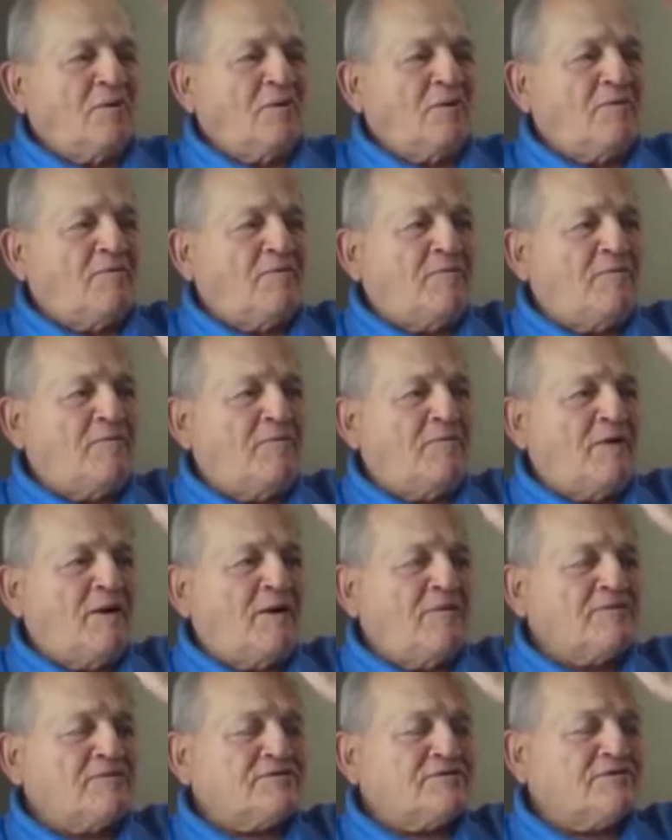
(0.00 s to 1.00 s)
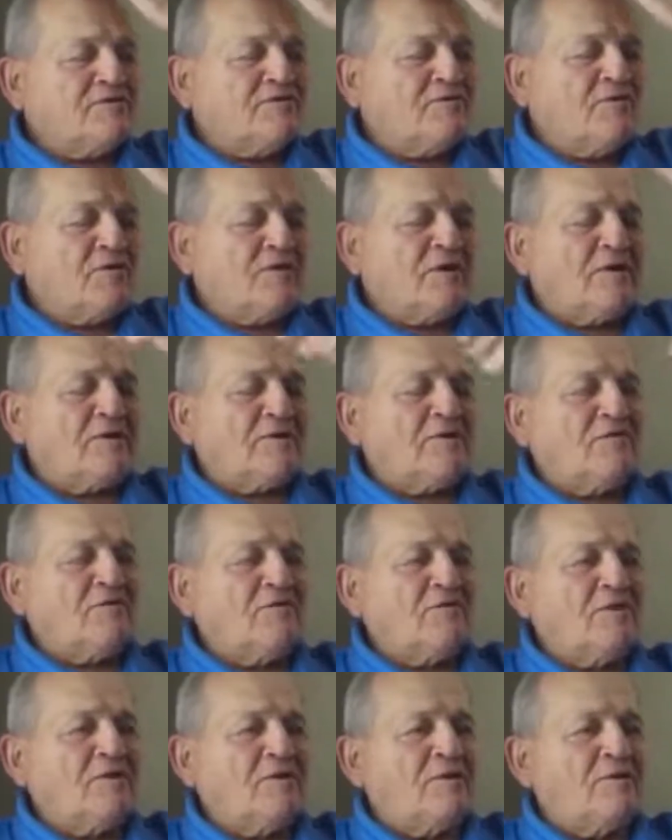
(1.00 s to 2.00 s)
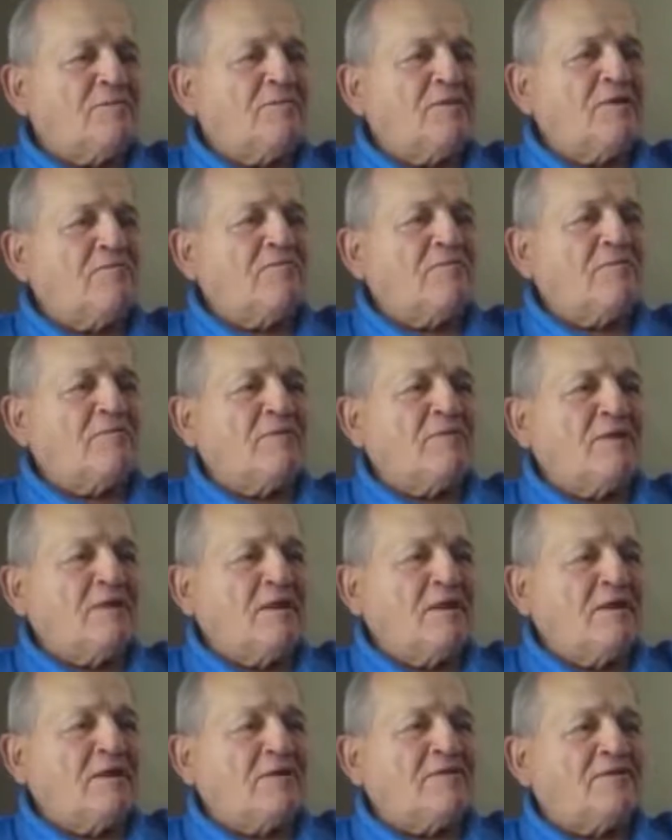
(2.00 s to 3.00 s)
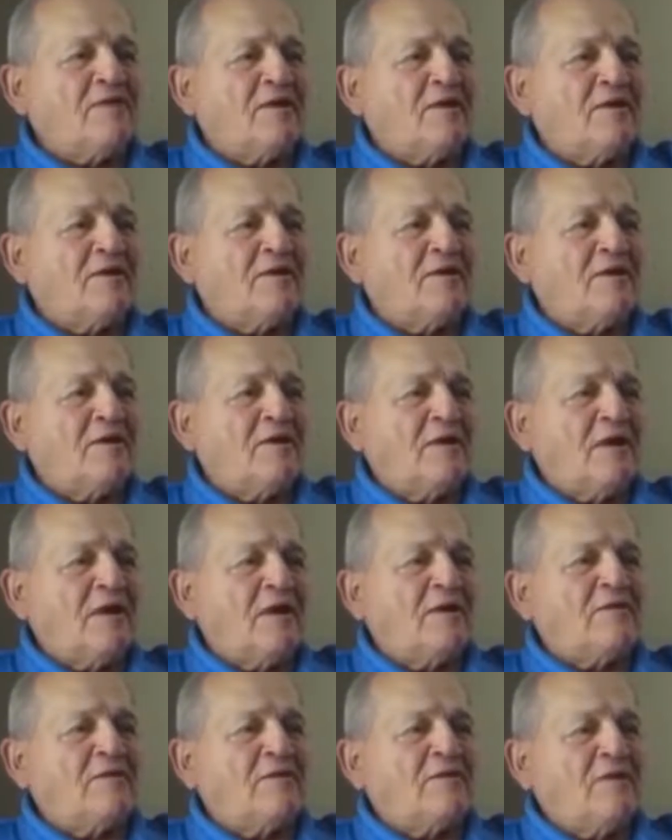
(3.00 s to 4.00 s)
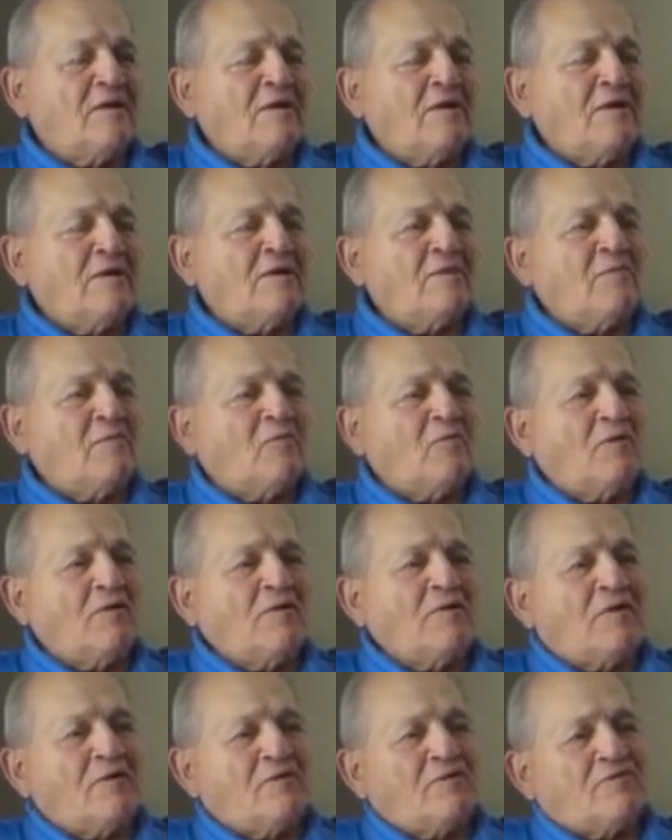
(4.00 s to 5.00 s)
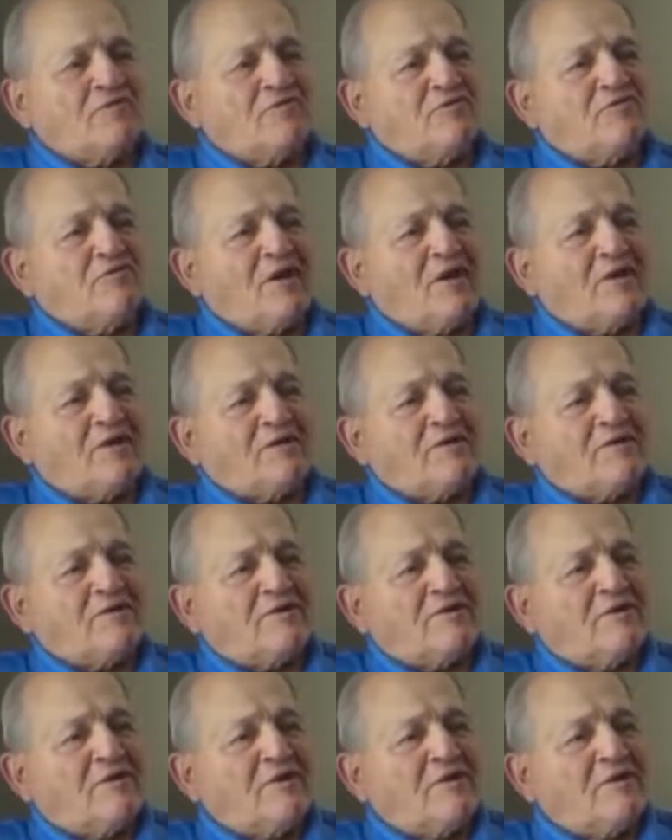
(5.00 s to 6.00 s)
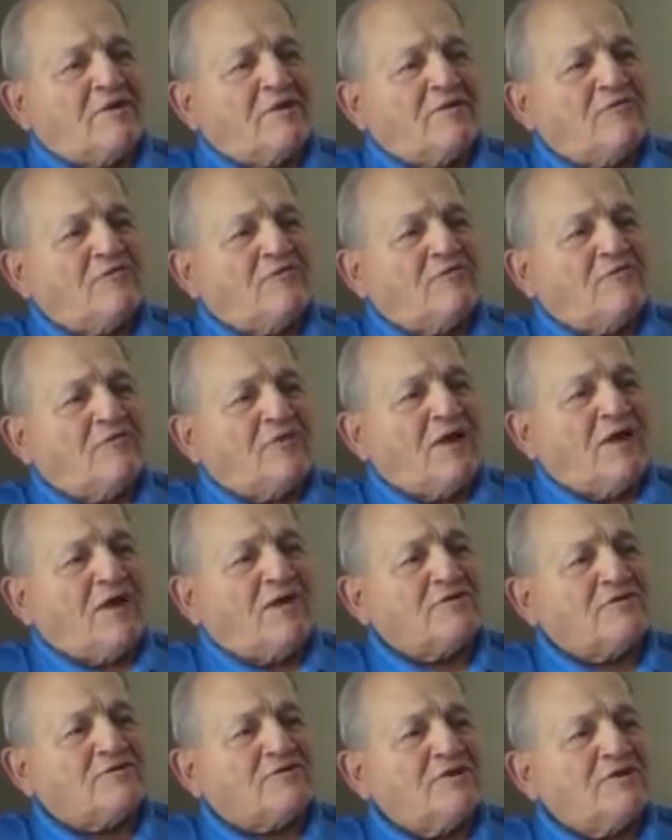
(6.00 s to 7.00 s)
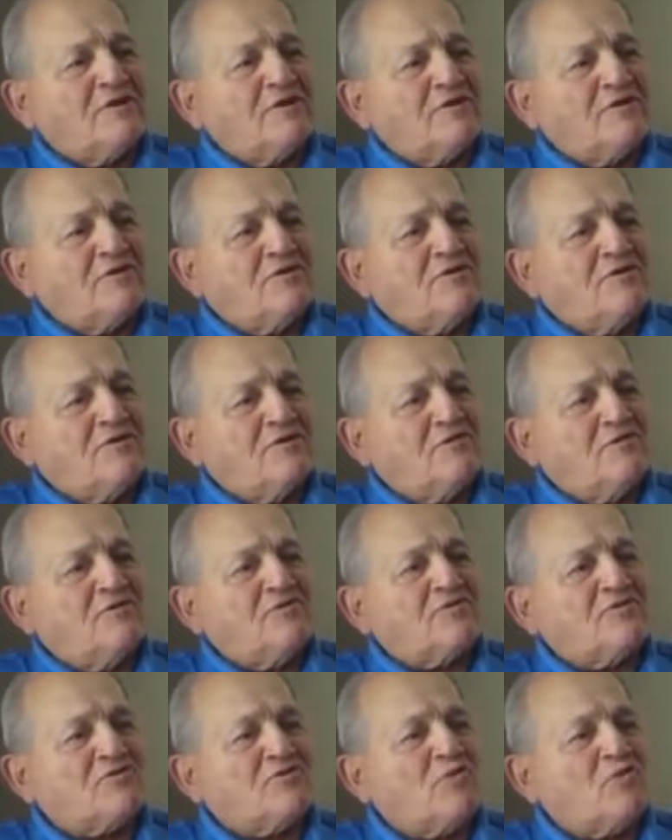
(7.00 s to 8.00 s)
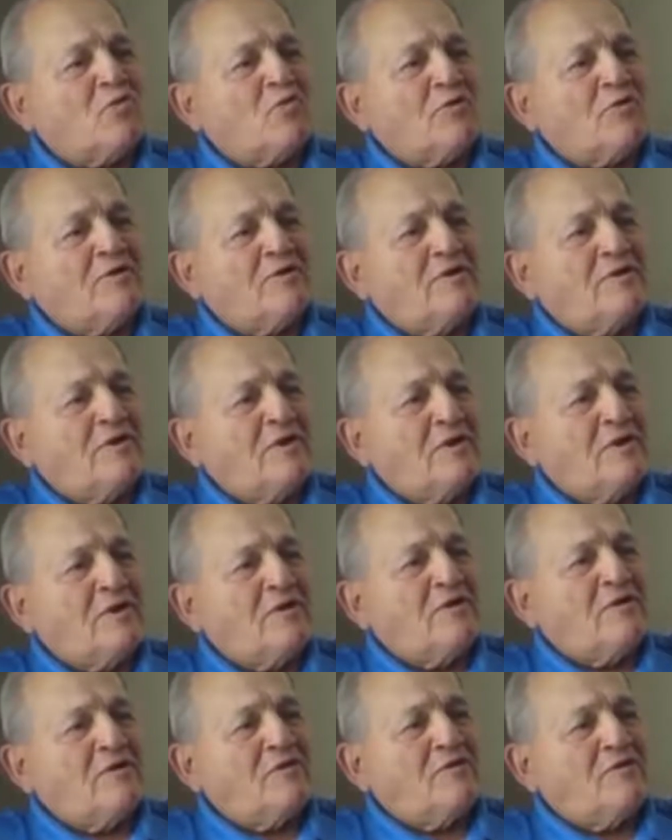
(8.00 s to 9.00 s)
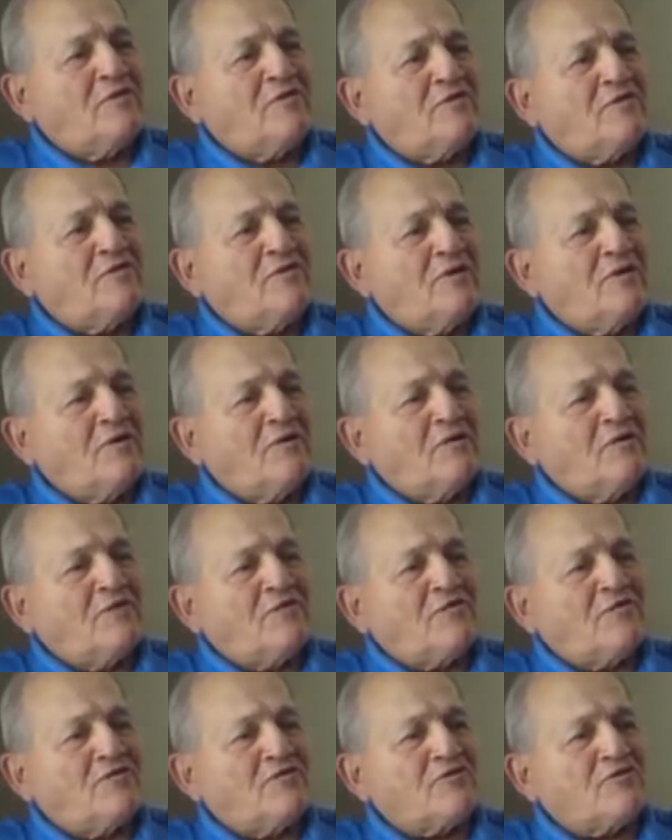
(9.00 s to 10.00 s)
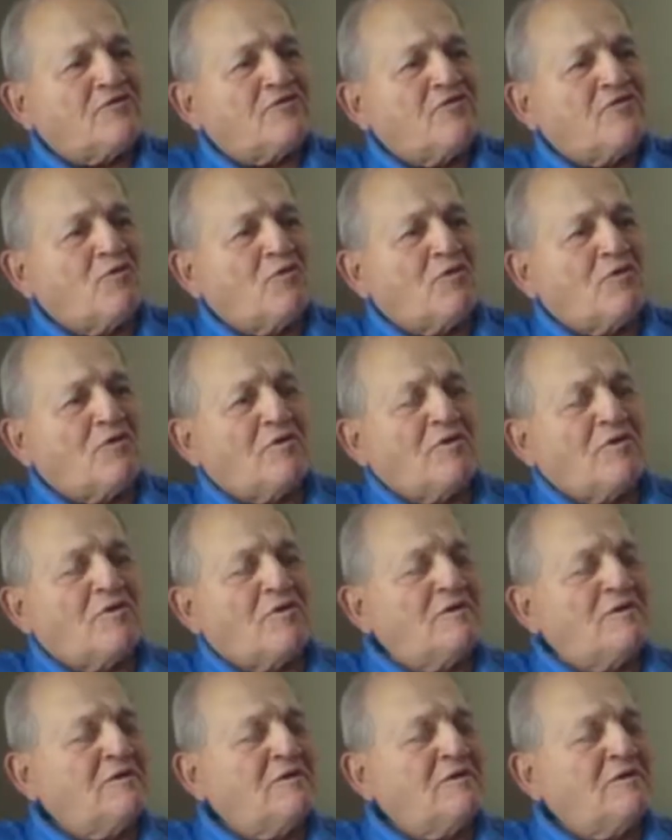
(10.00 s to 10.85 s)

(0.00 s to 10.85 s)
my parents took it to the bedroom at night, and in the morning they drag it through the house to the store on the first floor.